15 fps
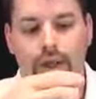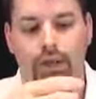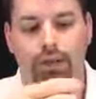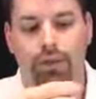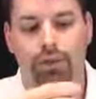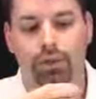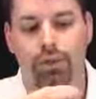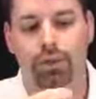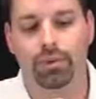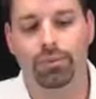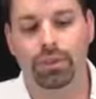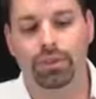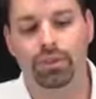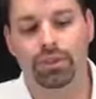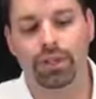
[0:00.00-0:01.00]
is squish the
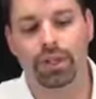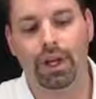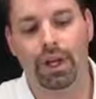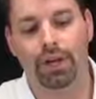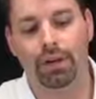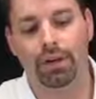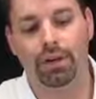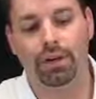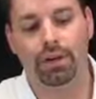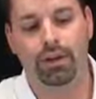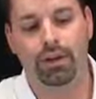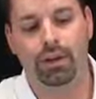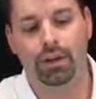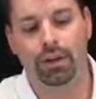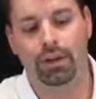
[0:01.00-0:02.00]
balloon together
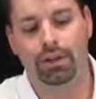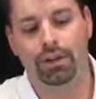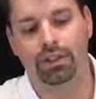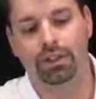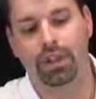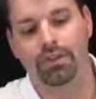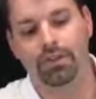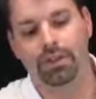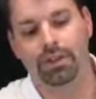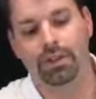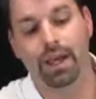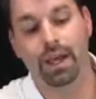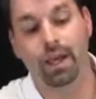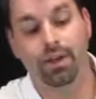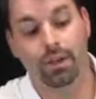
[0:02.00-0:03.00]
and stuff it
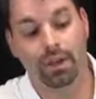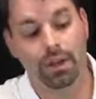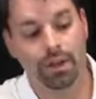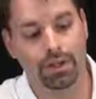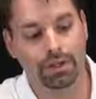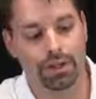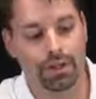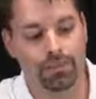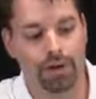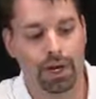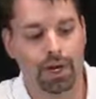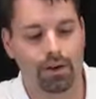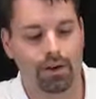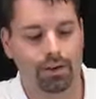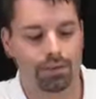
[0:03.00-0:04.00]
down into the
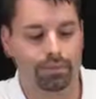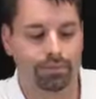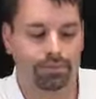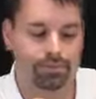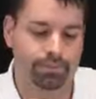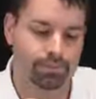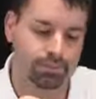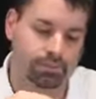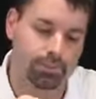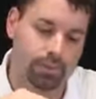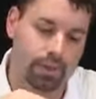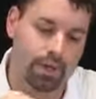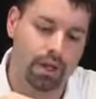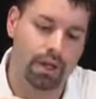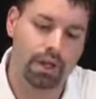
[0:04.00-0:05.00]
bottle.
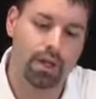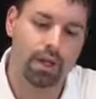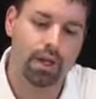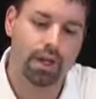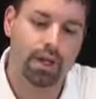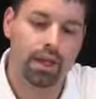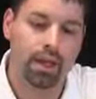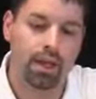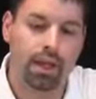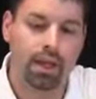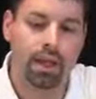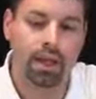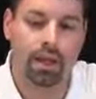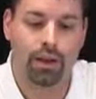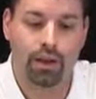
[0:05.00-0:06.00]

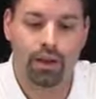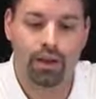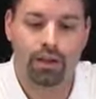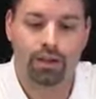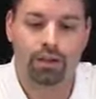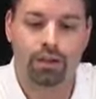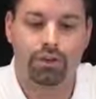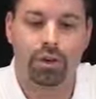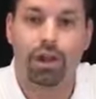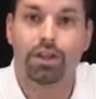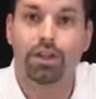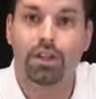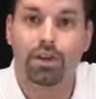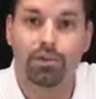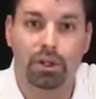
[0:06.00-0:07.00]
And
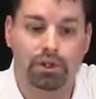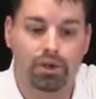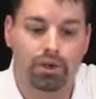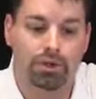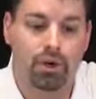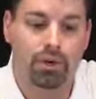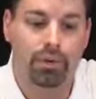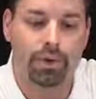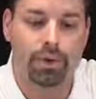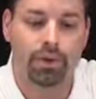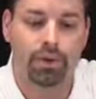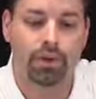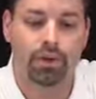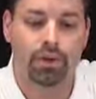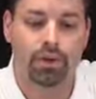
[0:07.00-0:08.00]
stretch the balloon's
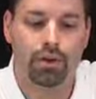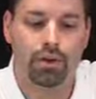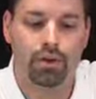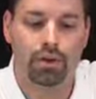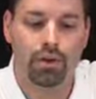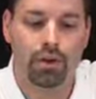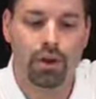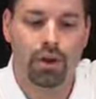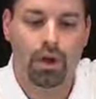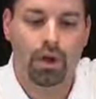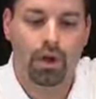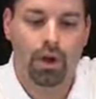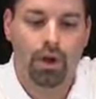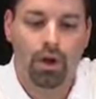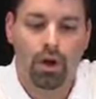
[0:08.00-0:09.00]
opening
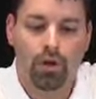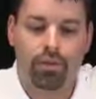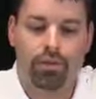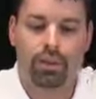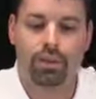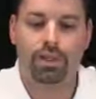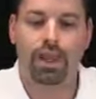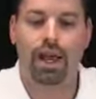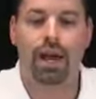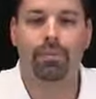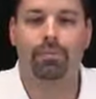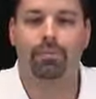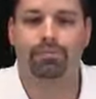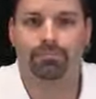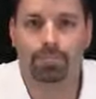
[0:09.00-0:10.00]
over the
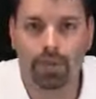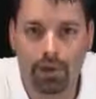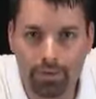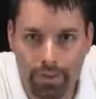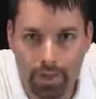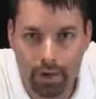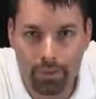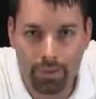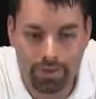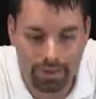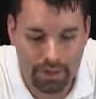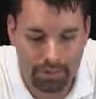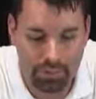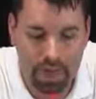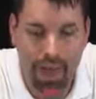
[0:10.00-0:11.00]
top of the opening
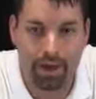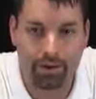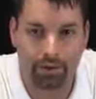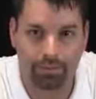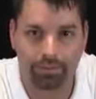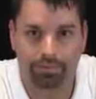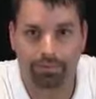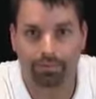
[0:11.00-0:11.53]
to the bottle.